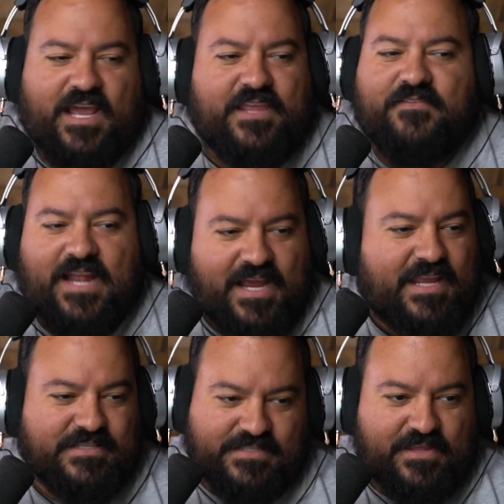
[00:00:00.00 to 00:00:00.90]
even I
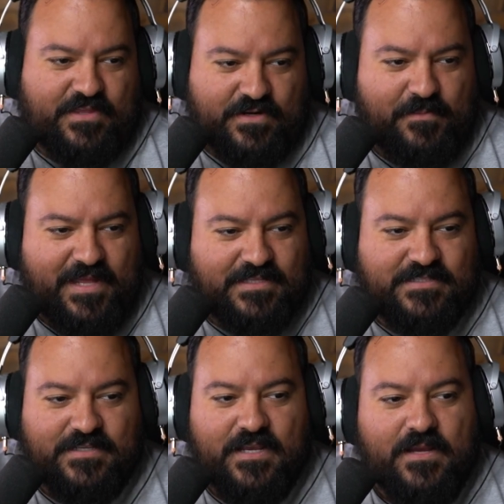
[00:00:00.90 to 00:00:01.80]
can stay thirty
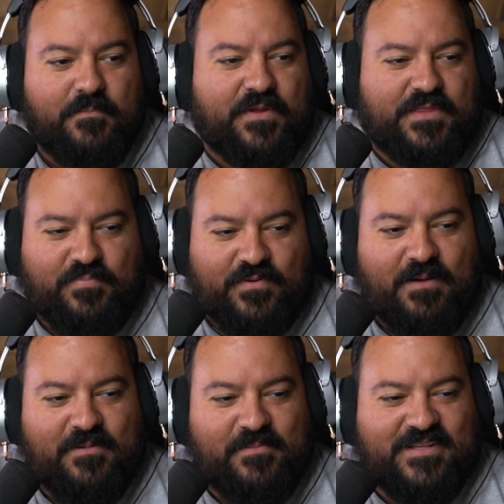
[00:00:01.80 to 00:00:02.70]
minutes. But the Dude,
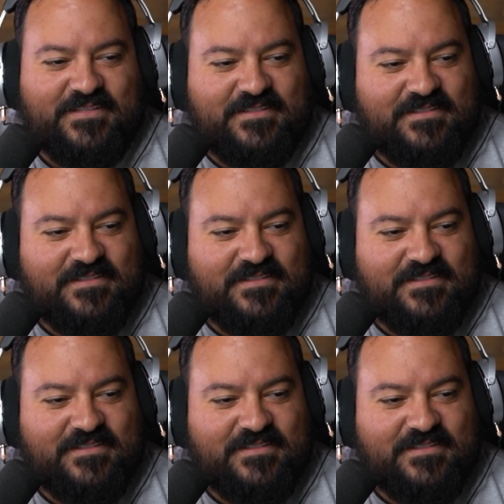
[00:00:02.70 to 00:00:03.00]
problem you is, could say